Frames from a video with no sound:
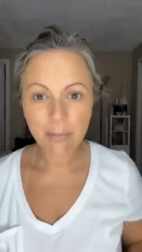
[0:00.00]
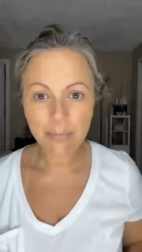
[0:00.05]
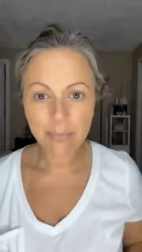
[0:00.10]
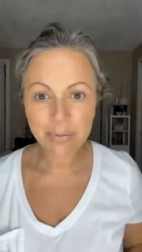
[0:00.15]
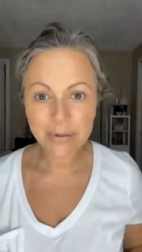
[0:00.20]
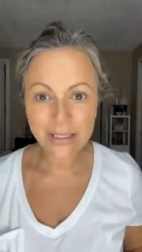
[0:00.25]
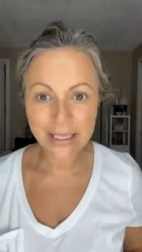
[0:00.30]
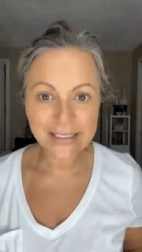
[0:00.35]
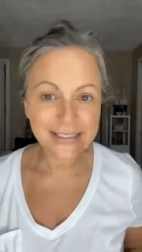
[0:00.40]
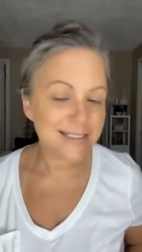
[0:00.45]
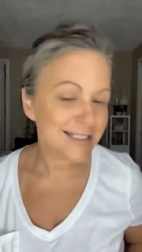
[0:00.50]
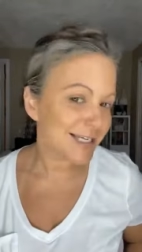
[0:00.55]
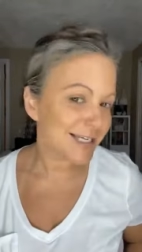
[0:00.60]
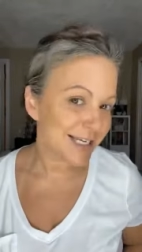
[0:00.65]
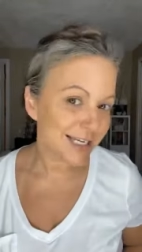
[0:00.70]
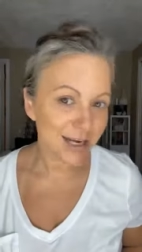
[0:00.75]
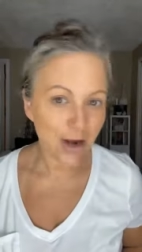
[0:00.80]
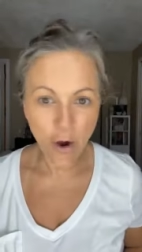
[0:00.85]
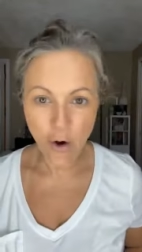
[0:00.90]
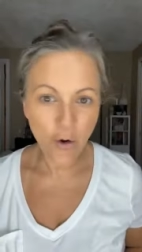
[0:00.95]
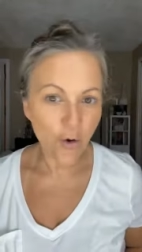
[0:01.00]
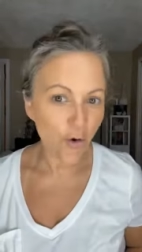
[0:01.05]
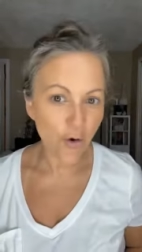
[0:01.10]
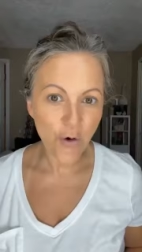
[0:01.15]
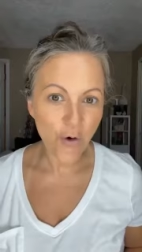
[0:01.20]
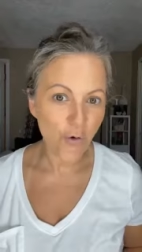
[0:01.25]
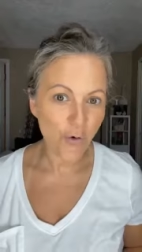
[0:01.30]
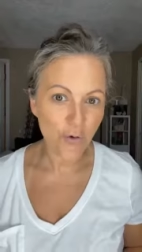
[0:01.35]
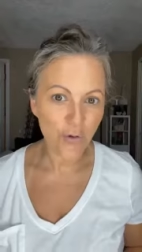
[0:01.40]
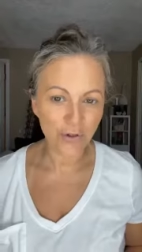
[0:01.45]
blend it
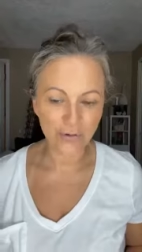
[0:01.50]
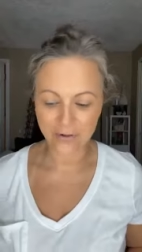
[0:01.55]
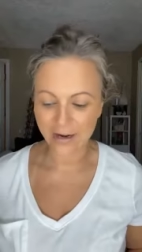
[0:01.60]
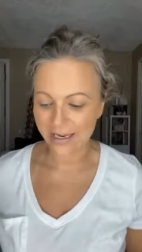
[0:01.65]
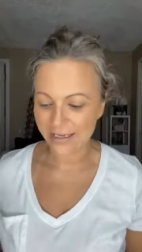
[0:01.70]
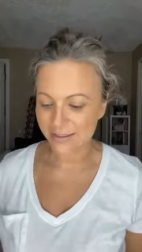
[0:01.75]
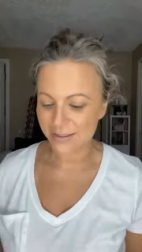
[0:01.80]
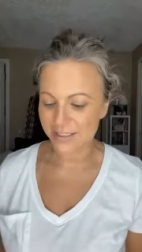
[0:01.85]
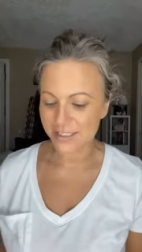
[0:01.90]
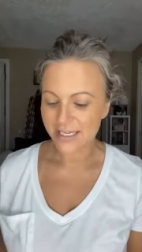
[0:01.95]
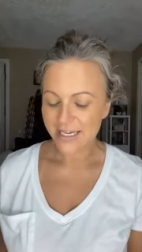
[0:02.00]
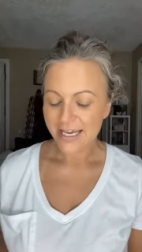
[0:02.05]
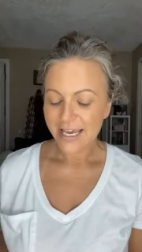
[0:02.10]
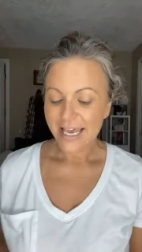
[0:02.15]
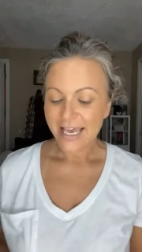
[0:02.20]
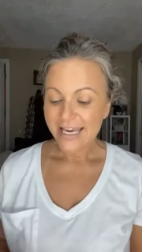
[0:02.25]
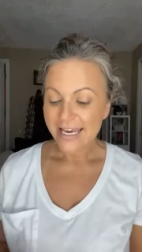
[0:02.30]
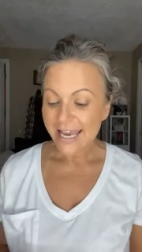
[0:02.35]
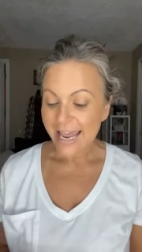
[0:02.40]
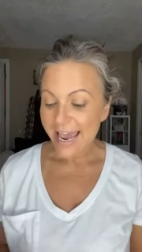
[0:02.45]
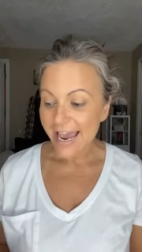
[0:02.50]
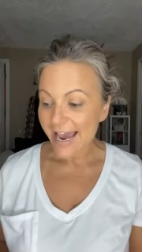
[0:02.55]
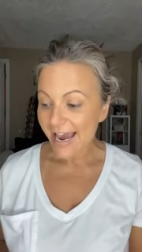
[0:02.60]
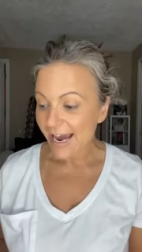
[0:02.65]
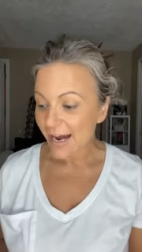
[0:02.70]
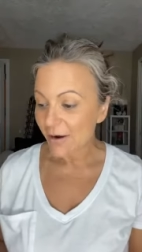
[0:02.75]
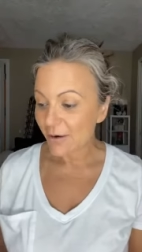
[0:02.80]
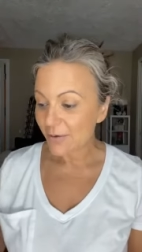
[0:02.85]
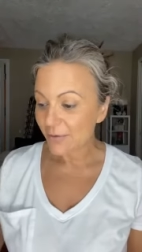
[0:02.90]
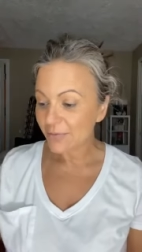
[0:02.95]
all around.
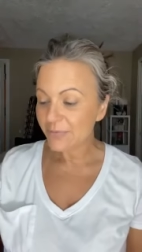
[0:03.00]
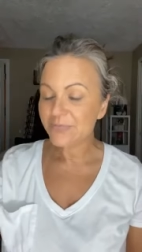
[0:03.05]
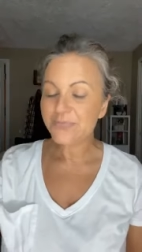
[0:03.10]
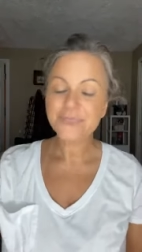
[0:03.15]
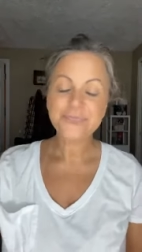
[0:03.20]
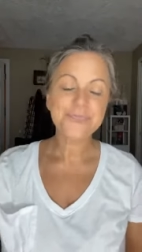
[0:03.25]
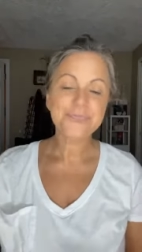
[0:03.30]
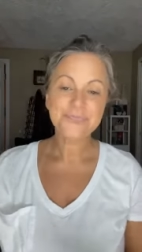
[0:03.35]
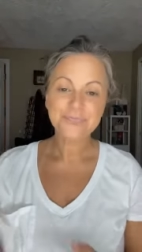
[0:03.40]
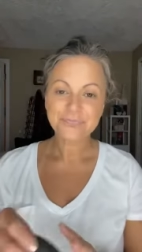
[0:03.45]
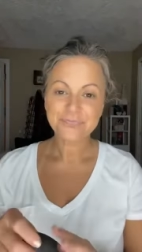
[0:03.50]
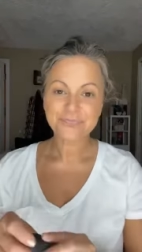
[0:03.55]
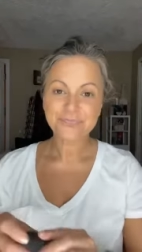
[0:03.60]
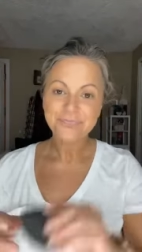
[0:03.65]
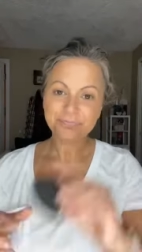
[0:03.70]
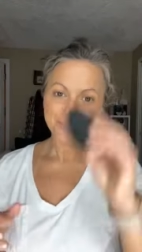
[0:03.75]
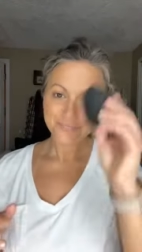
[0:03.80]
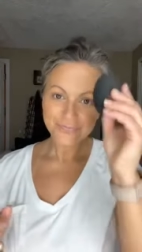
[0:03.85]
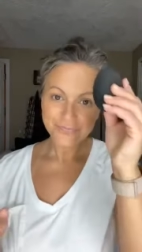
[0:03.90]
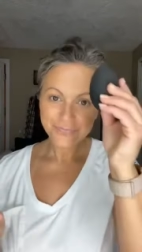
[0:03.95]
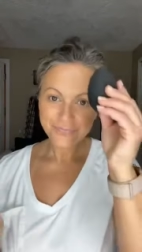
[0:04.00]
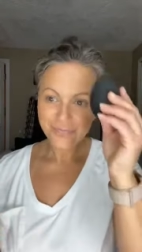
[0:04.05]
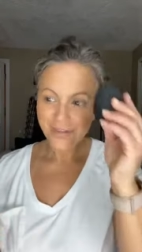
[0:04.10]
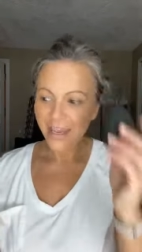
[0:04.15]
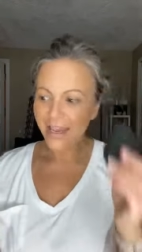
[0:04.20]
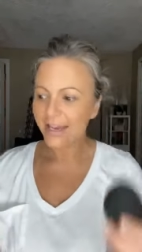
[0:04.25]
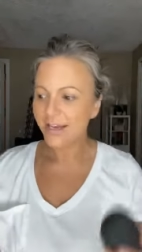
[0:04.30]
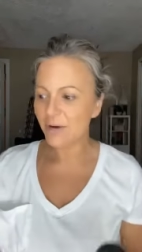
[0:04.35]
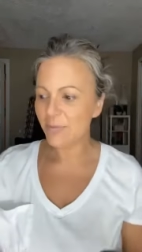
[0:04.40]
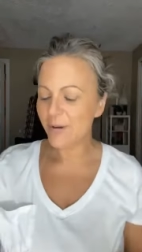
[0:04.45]
Now
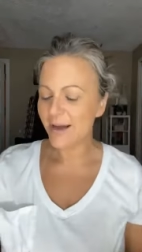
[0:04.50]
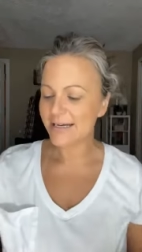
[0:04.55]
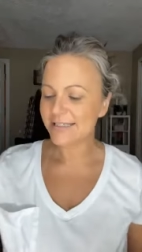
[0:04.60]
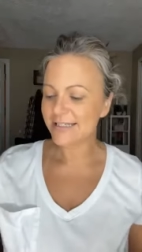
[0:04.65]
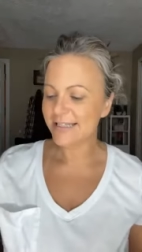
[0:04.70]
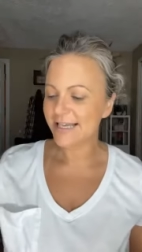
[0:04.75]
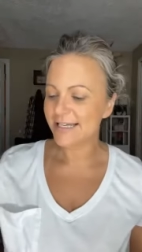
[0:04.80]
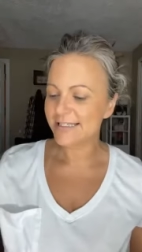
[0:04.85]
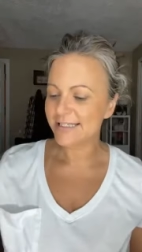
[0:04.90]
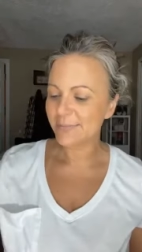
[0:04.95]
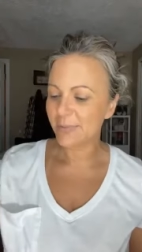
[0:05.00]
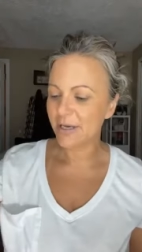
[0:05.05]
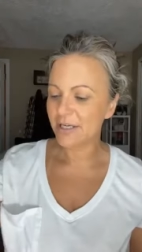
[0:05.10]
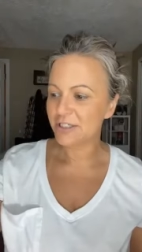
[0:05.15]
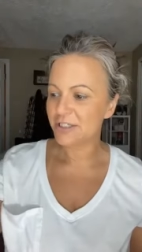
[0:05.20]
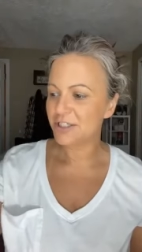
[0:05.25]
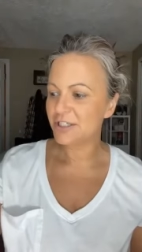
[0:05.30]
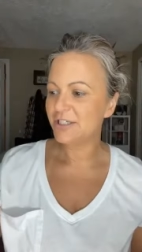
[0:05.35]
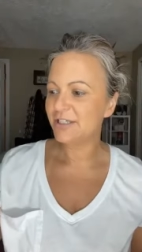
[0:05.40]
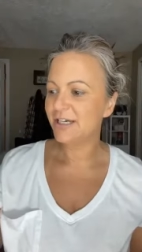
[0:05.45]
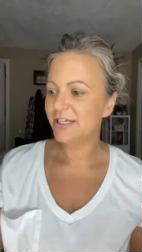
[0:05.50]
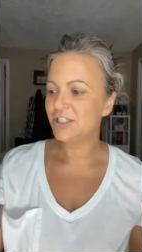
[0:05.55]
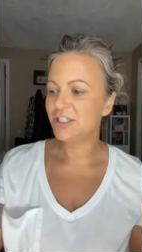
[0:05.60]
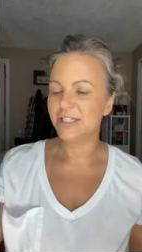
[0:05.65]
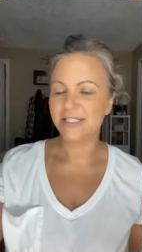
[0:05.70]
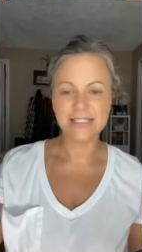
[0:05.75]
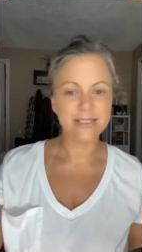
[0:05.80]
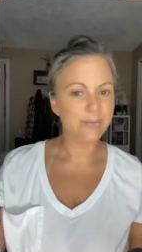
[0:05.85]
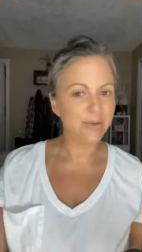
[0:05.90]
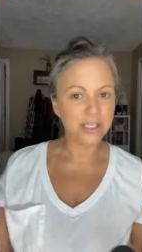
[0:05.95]
I go back to that sponge
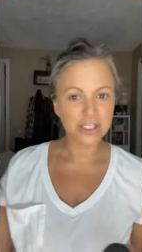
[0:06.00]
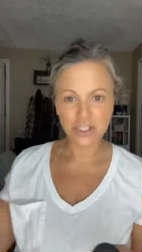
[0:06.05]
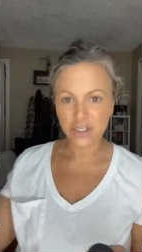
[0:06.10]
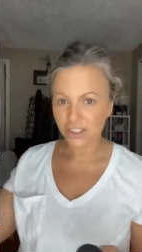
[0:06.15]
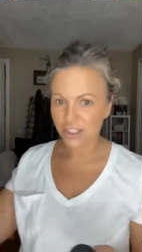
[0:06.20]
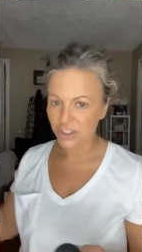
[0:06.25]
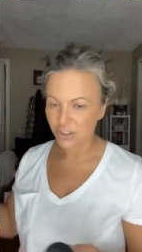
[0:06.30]
just to make sure I